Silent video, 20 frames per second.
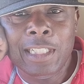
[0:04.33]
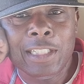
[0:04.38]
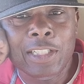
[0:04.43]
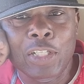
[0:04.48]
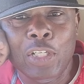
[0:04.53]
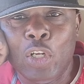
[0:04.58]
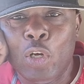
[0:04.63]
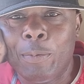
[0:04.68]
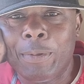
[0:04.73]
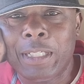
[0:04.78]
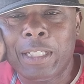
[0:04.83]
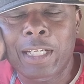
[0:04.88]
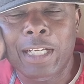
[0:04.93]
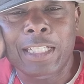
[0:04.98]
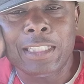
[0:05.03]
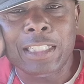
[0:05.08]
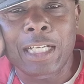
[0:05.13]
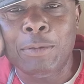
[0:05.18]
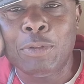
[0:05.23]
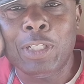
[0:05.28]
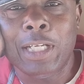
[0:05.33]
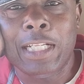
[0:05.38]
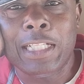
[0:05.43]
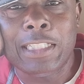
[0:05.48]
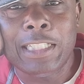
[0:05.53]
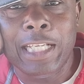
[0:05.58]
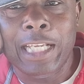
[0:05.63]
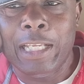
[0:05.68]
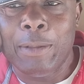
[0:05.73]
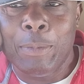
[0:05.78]
You know, because I'm trying
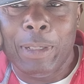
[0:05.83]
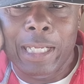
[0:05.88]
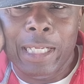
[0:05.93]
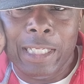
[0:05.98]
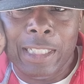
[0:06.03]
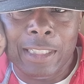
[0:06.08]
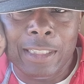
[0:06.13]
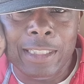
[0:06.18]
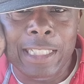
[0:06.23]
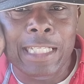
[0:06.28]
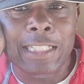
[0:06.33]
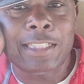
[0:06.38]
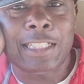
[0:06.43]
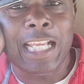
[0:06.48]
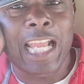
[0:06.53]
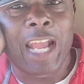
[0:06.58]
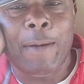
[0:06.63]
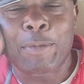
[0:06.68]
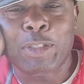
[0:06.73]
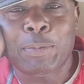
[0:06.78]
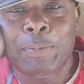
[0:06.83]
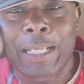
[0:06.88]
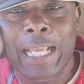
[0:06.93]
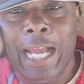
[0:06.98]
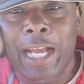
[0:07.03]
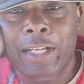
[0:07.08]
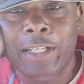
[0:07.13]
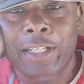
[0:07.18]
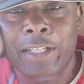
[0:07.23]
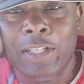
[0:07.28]
to tell you, man, these scammers be
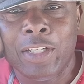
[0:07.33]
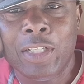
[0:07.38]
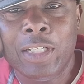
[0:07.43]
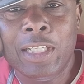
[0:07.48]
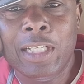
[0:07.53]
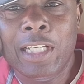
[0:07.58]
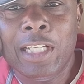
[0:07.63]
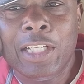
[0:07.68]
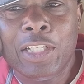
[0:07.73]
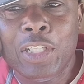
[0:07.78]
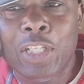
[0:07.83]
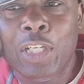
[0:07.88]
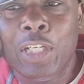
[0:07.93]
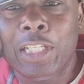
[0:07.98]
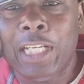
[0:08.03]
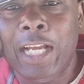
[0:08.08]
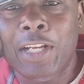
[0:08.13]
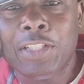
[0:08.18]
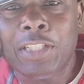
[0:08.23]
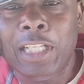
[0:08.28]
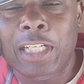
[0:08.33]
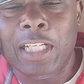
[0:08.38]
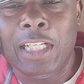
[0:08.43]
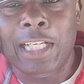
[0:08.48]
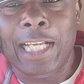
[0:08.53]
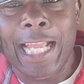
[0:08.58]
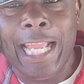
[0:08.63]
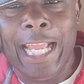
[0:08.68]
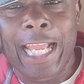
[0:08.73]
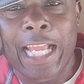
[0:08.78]
out here. You, y'all see the
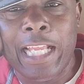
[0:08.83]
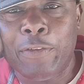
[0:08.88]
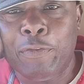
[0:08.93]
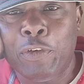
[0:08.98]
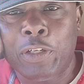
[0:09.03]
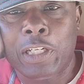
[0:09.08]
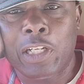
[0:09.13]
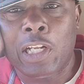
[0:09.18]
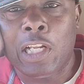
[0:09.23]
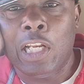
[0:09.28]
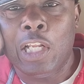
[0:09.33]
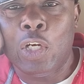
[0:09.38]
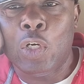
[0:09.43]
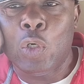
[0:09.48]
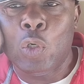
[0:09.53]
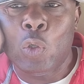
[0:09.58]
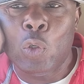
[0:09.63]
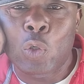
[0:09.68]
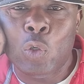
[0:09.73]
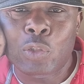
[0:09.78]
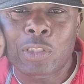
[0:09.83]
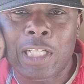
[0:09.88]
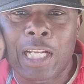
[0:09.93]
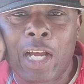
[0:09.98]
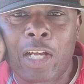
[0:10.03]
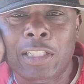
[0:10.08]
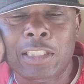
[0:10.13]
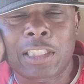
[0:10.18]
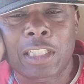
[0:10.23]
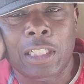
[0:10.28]
little ads for the clothes and
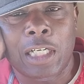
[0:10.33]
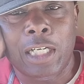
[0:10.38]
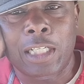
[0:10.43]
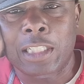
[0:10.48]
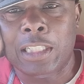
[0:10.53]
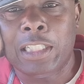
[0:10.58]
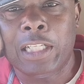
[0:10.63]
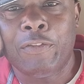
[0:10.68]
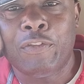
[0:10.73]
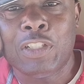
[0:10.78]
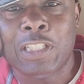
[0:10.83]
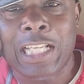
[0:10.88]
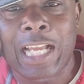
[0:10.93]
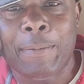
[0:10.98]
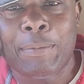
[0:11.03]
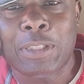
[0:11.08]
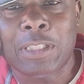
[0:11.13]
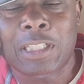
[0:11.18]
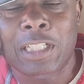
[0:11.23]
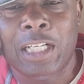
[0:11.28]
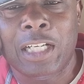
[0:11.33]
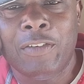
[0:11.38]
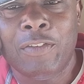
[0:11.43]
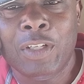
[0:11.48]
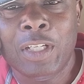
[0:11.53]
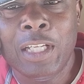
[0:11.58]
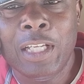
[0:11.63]
all the other different type of stuff.